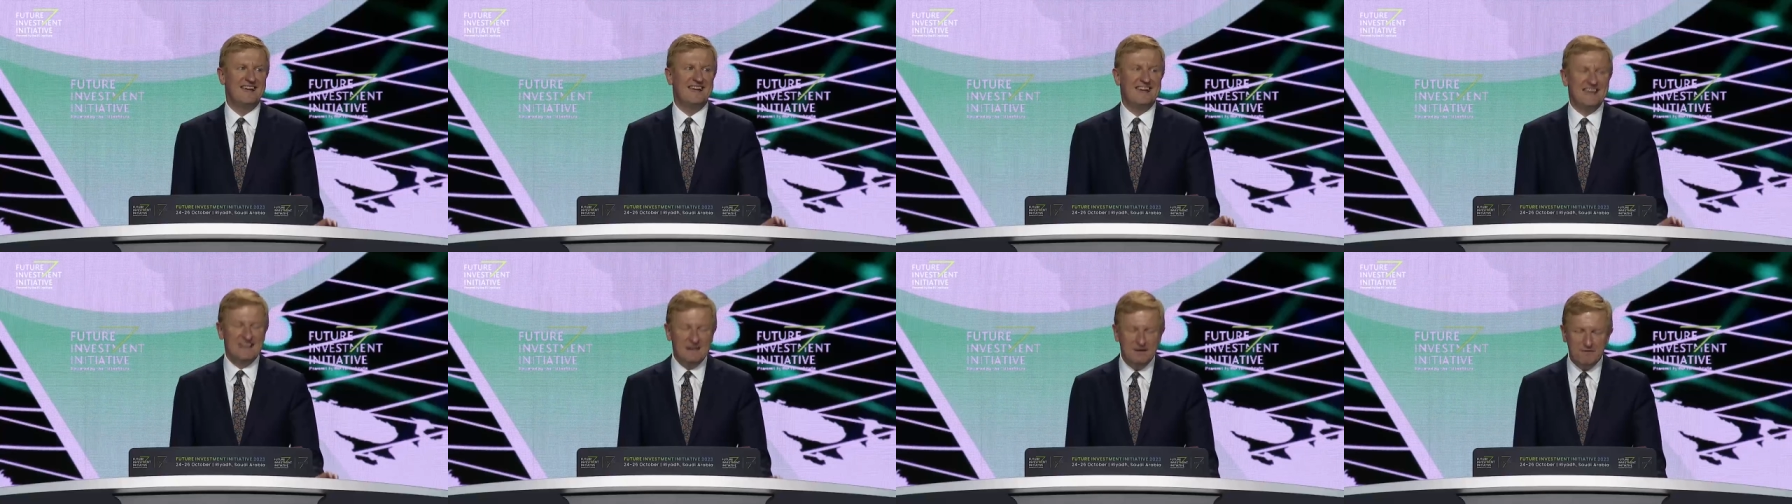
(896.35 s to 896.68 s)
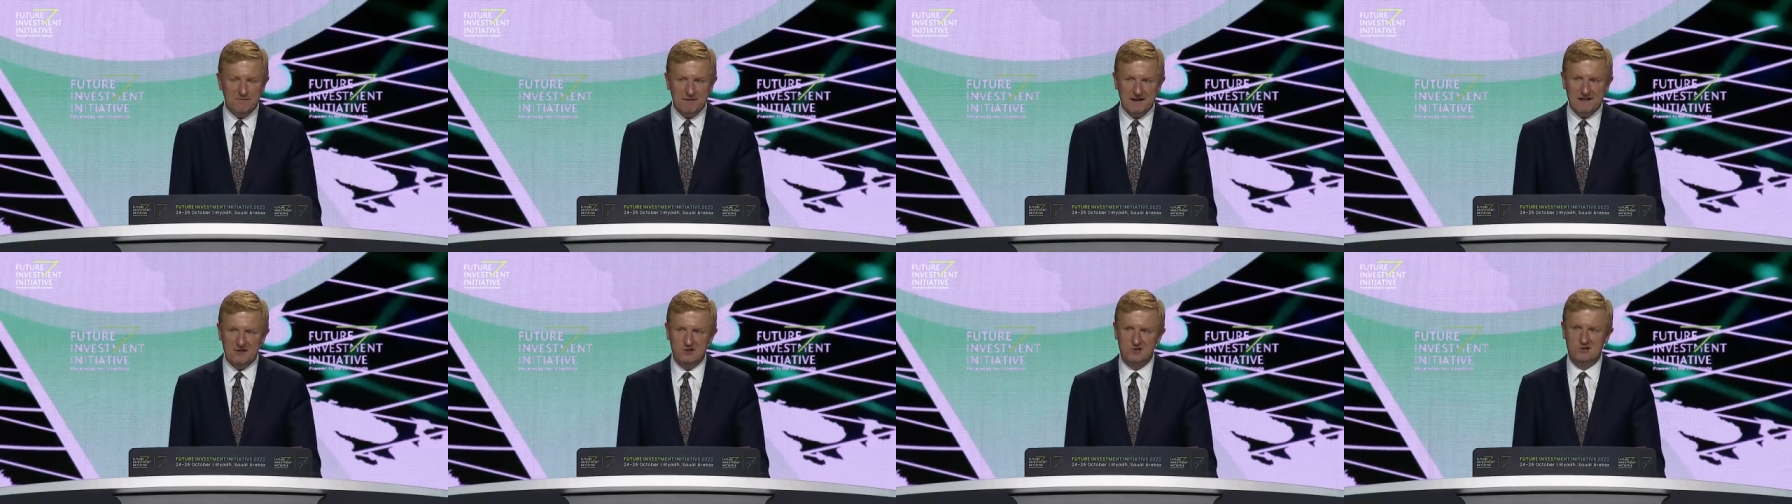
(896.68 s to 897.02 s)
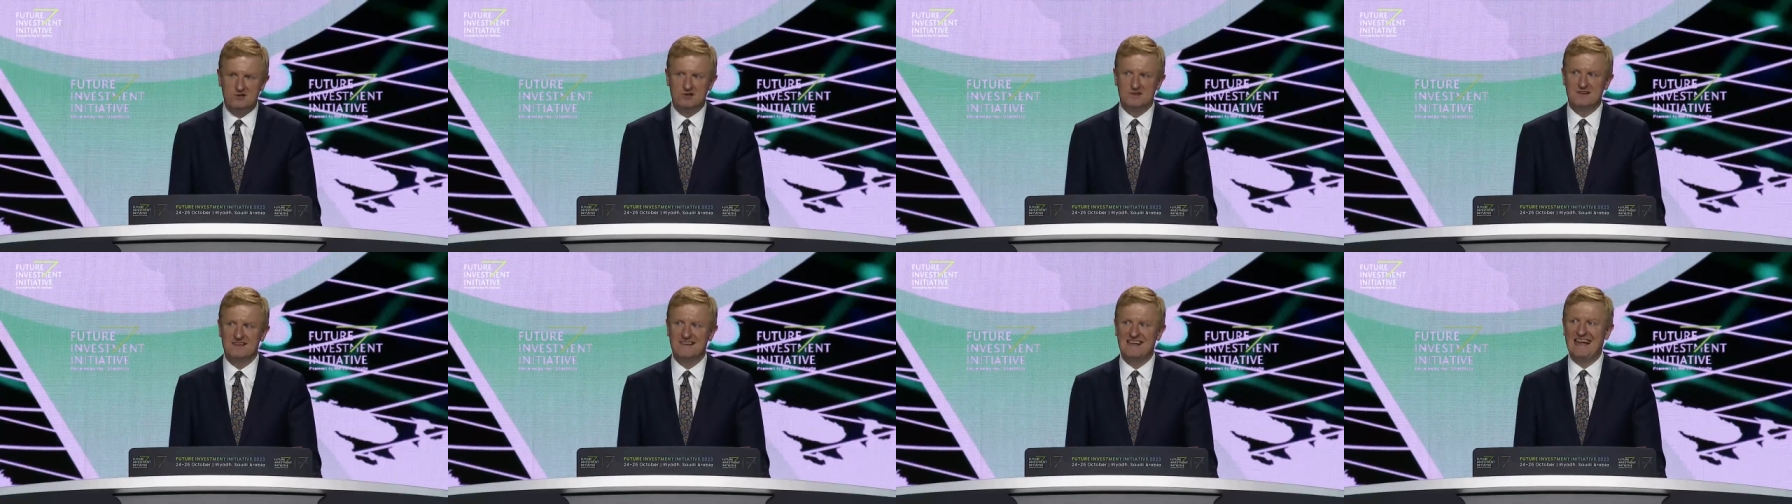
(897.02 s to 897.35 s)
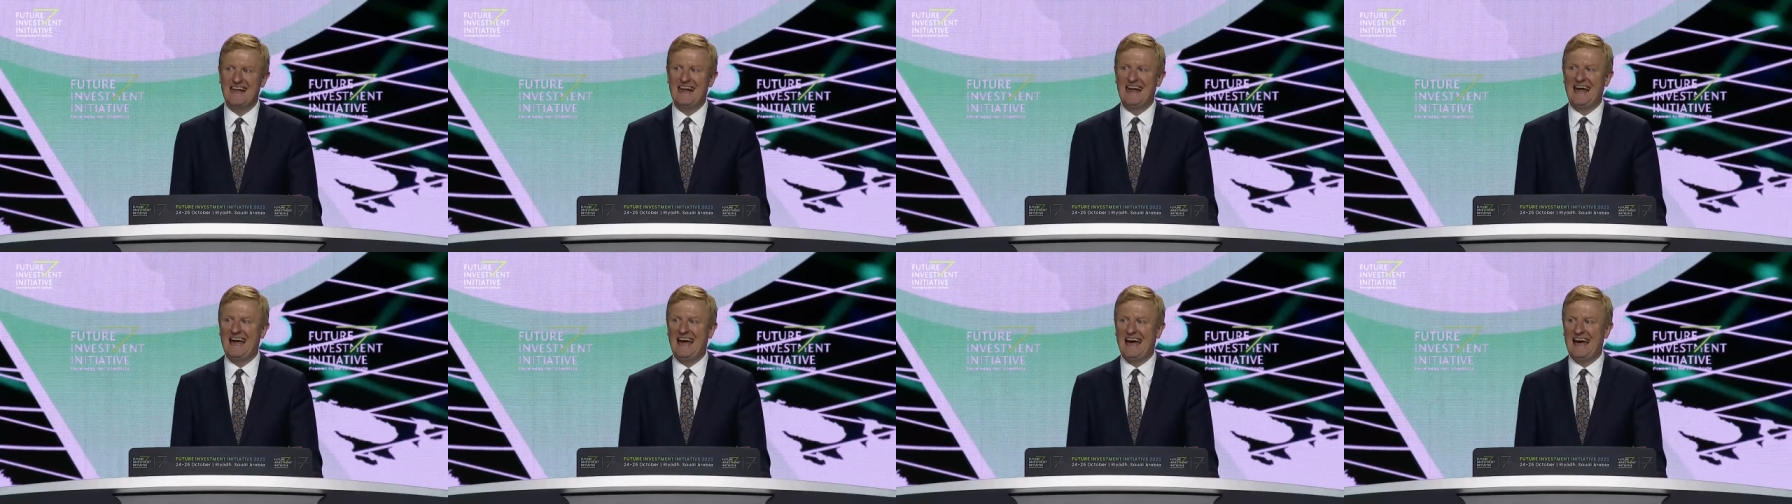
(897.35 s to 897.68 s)
innovation,
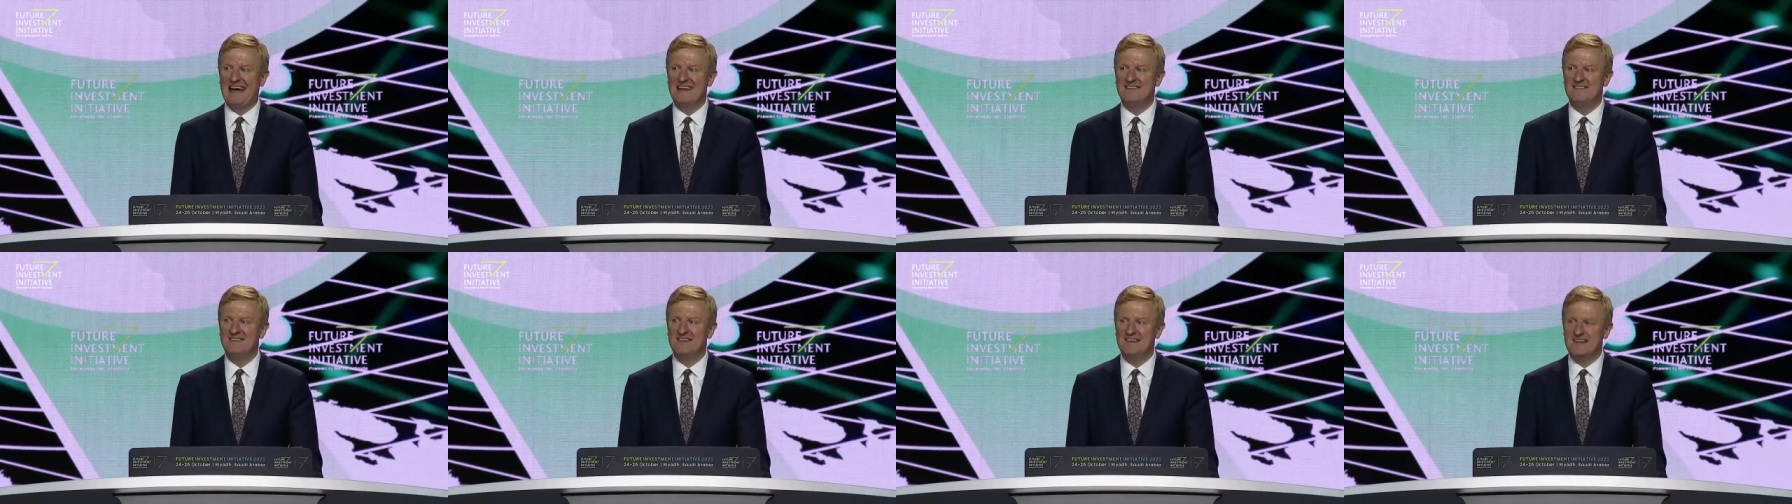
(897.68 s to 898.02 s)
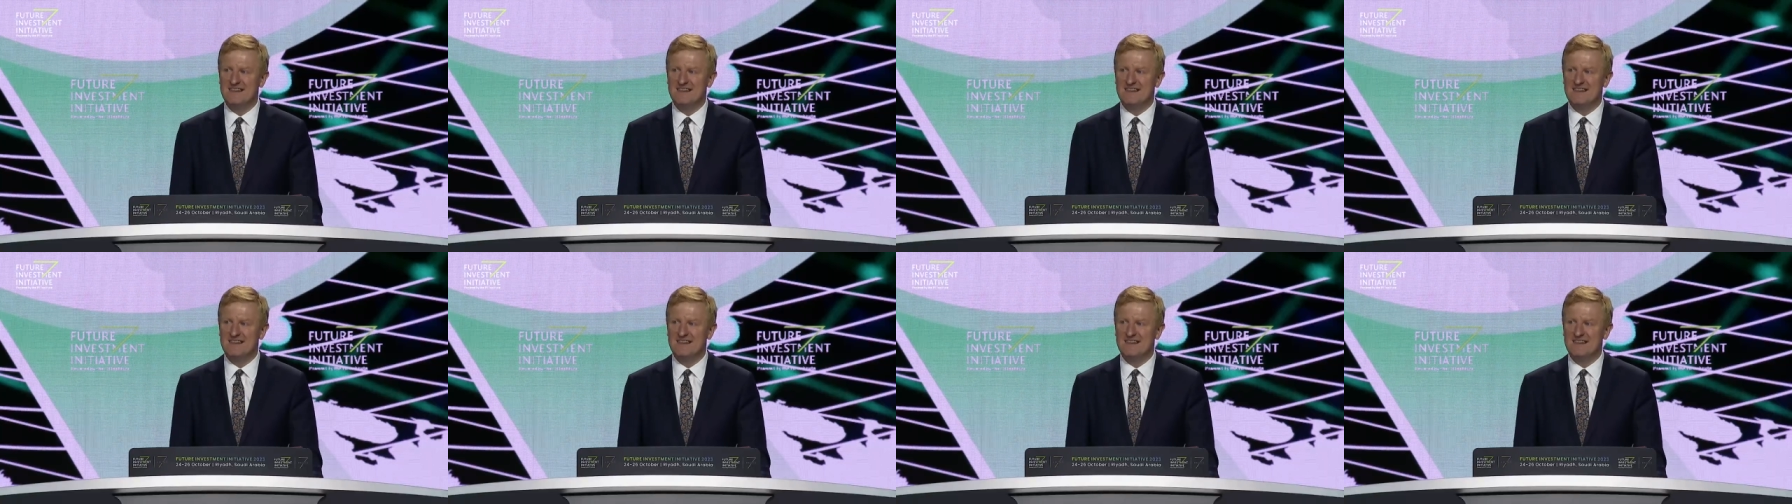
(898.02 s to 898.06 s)
and